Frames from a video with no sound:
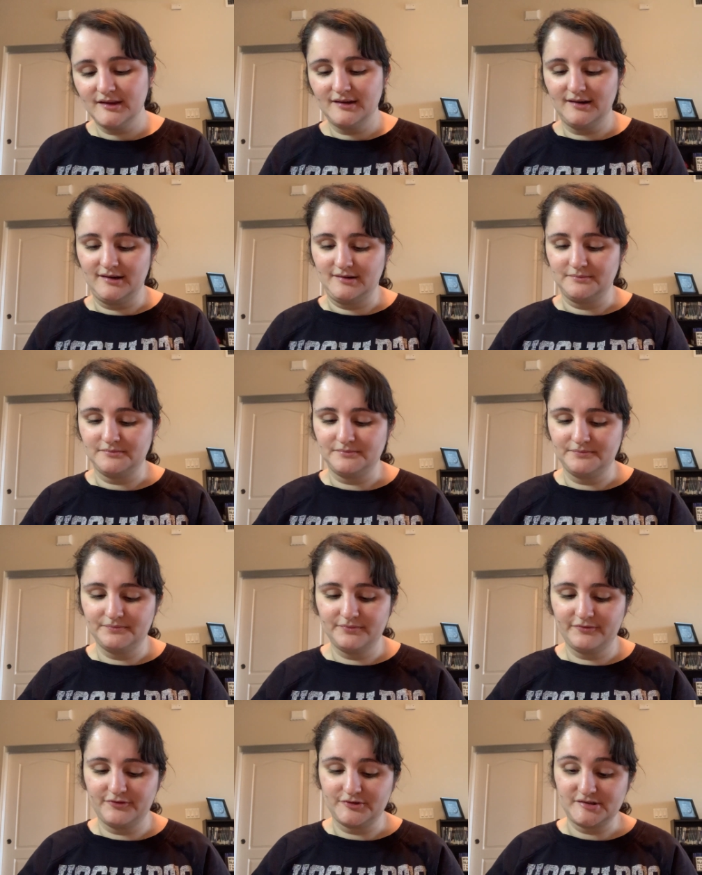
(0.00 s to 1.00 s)
um,
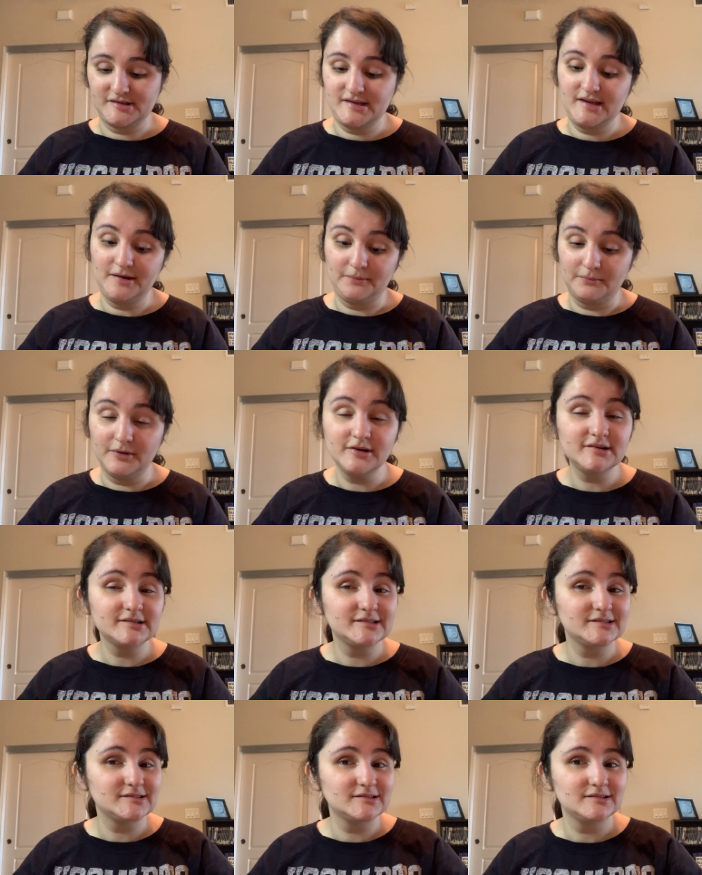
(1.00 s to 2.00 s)
for tea and books
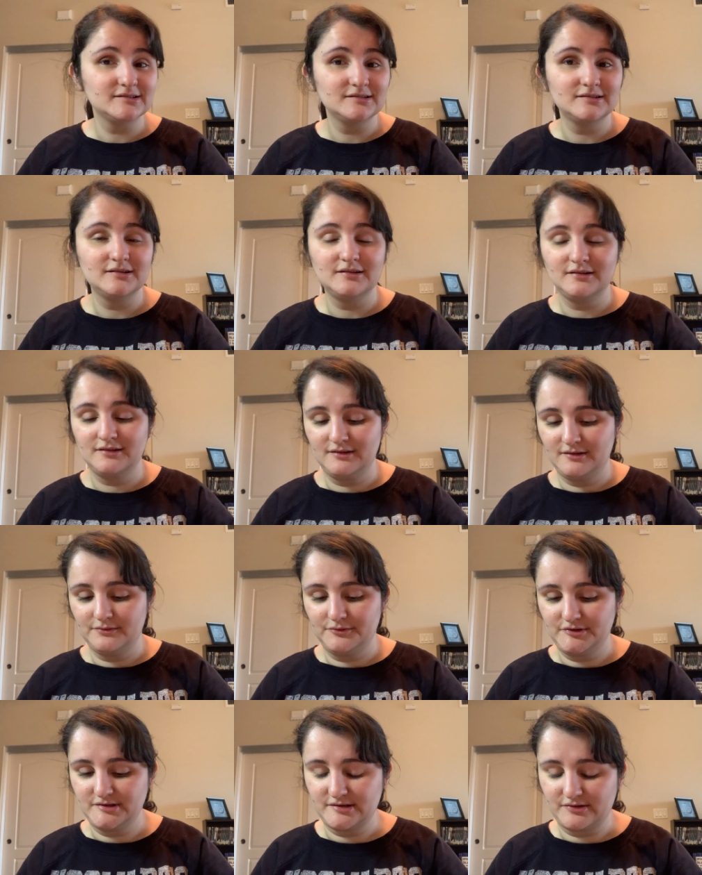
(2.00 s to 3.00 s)

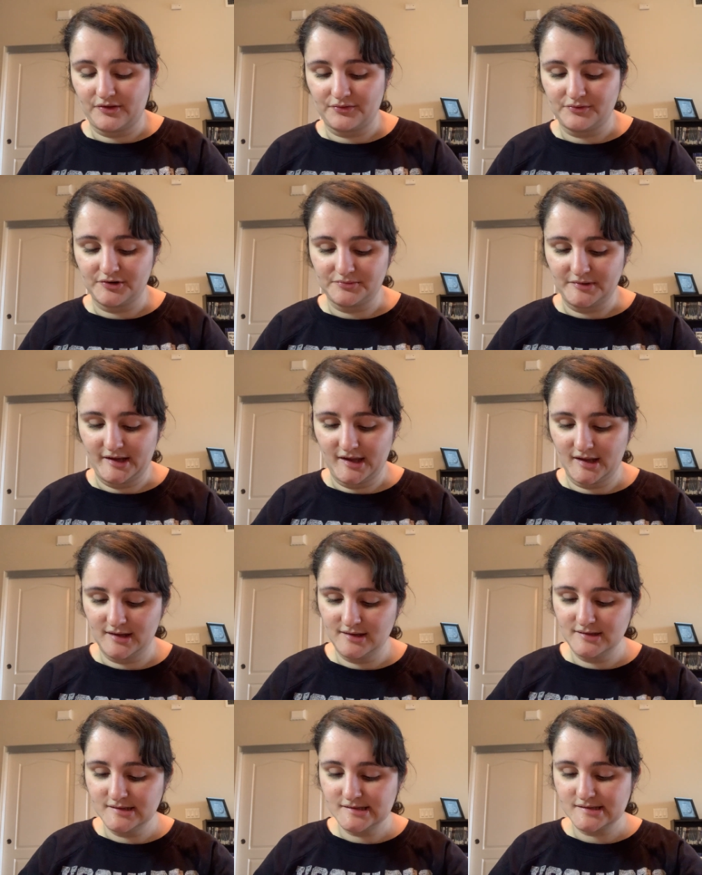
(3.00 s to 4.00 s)
which is another one of my
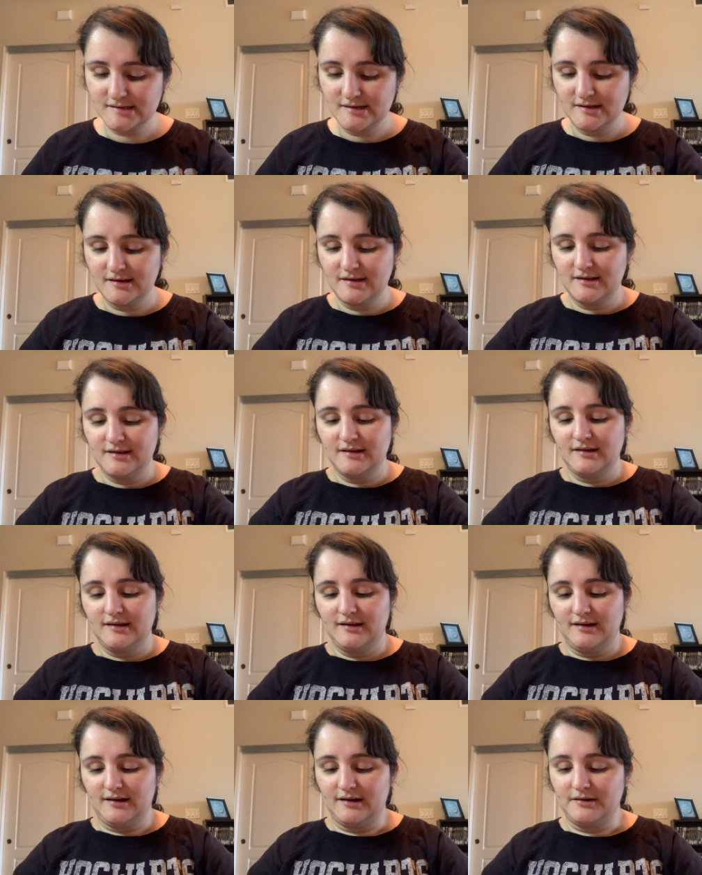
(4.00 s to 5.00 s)
HAEDs
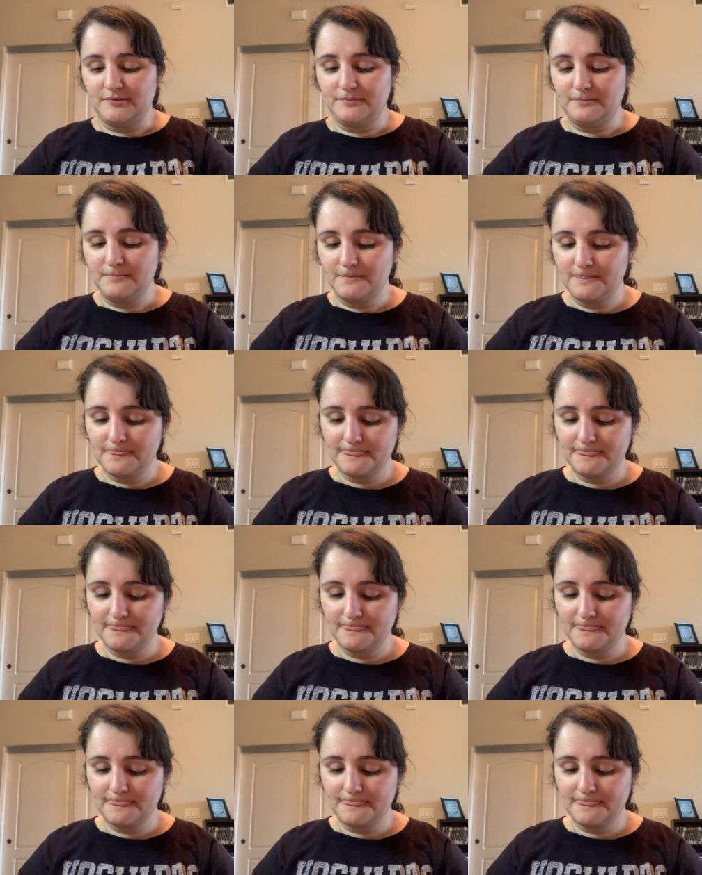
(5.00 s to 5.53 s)
um,